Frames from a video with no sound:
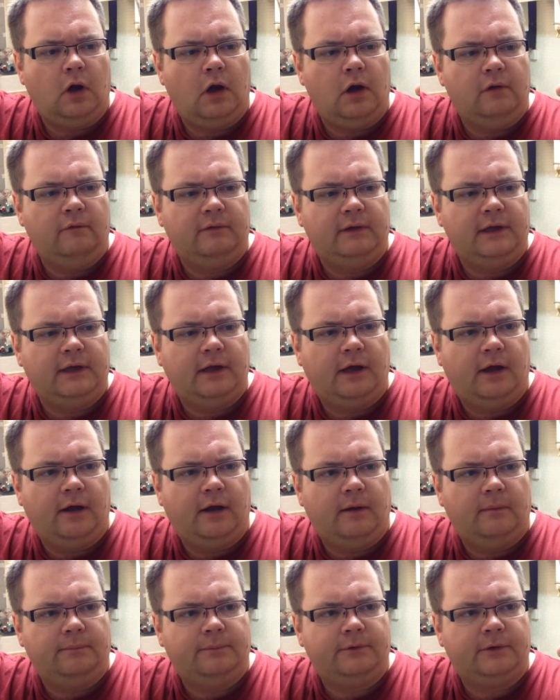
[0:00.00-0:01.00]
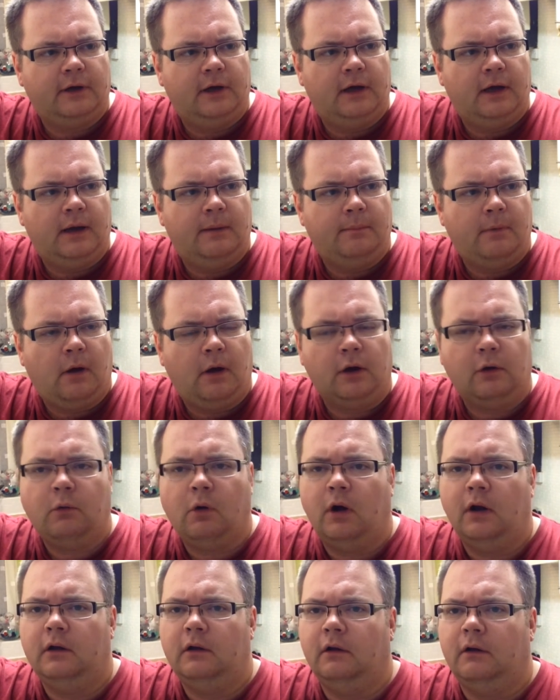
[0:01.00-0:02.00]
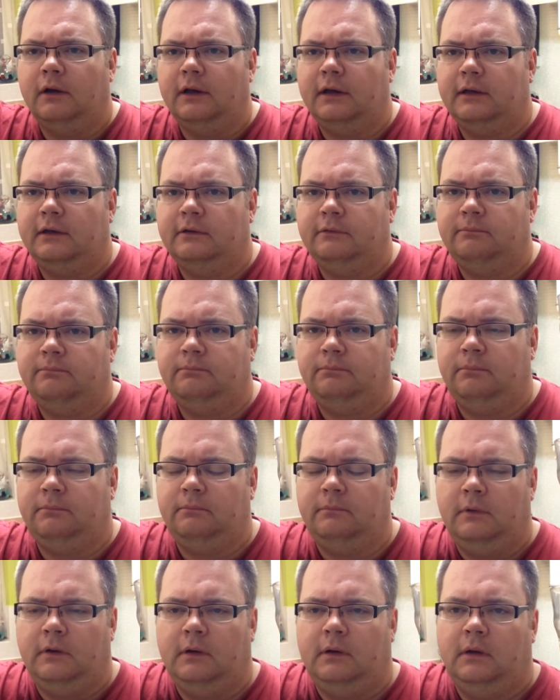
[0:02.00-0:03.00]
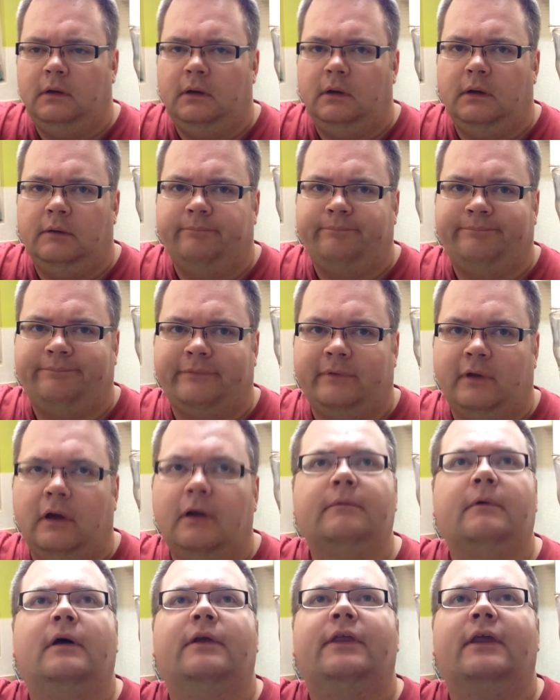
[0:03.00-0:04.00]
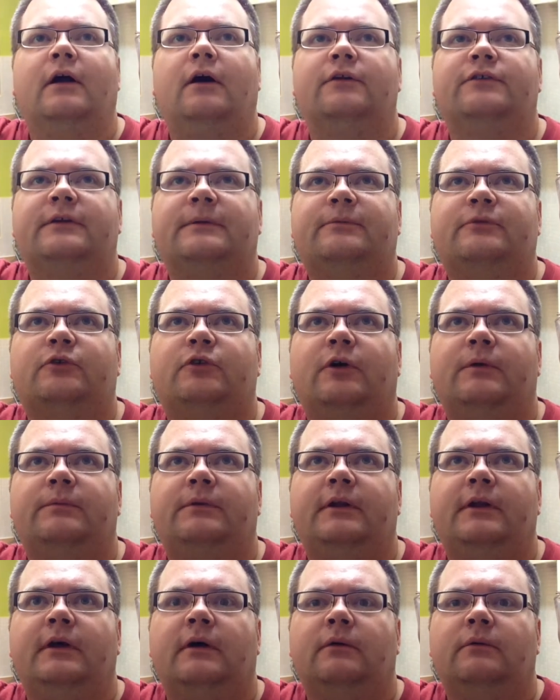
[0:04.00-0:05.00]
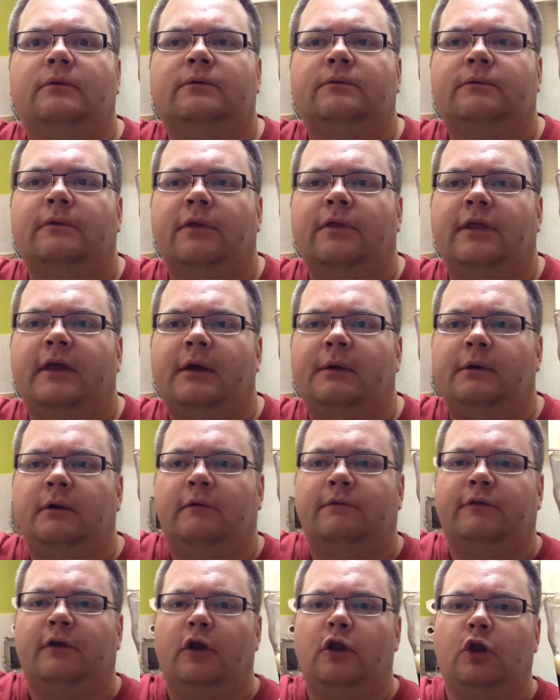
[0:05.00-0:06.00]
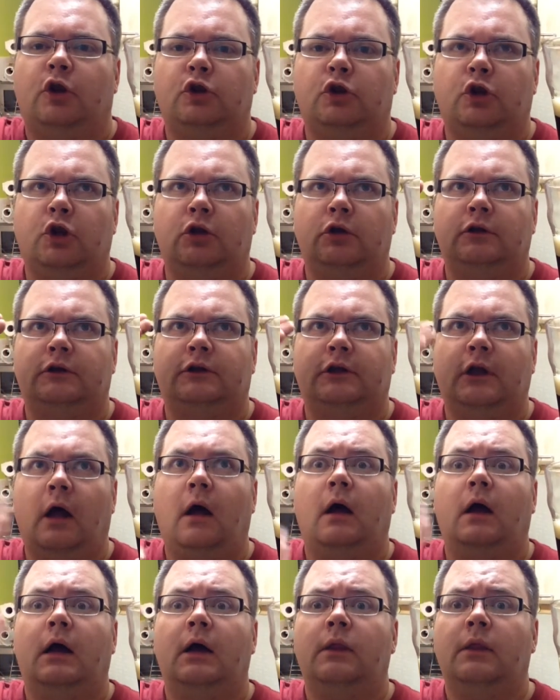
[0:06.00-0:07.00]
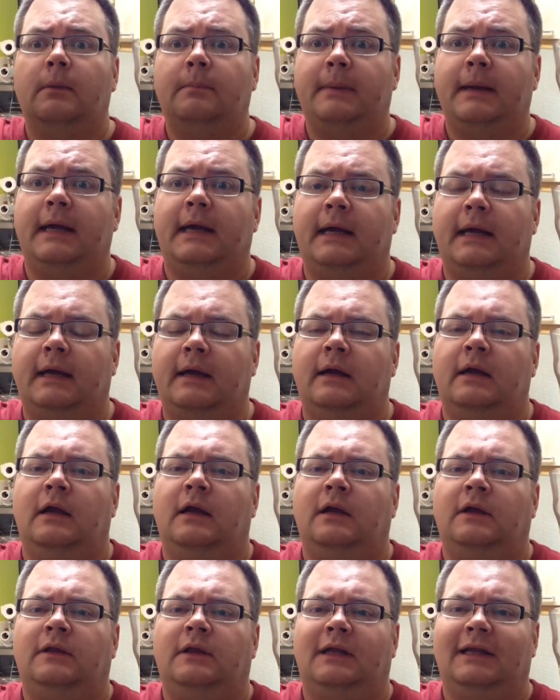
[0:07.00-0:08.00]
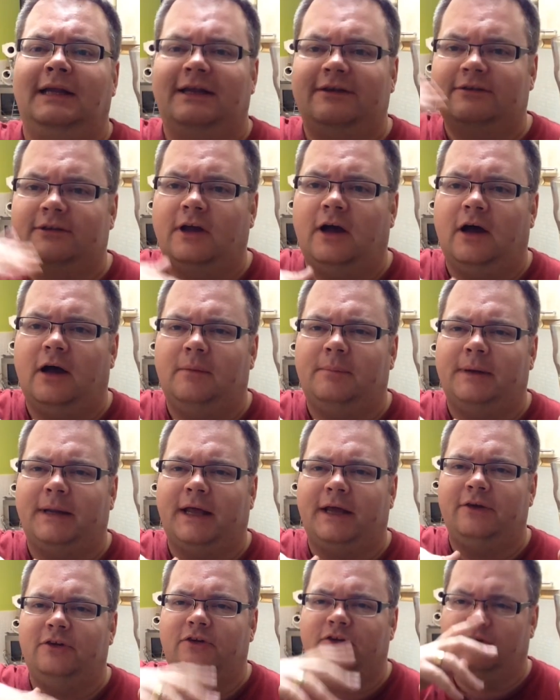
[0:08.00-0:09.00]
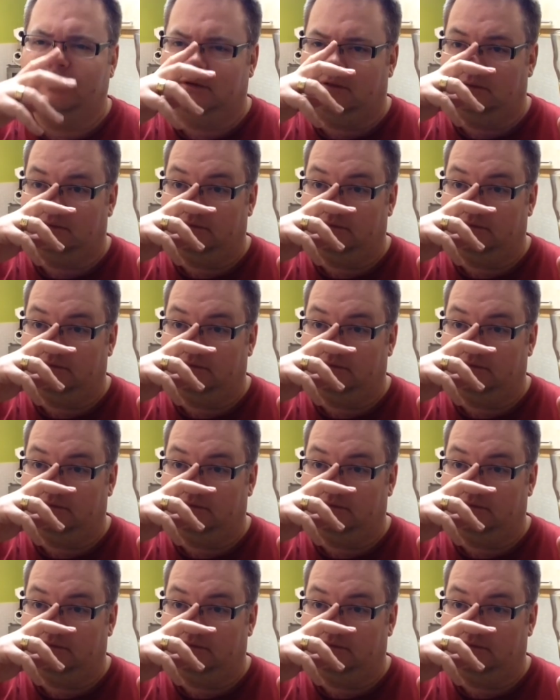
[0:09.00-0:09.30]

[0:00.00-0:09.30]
overly carved. I quite like, I think I subscribe to the old theory of the darker the beer, the less carbonation.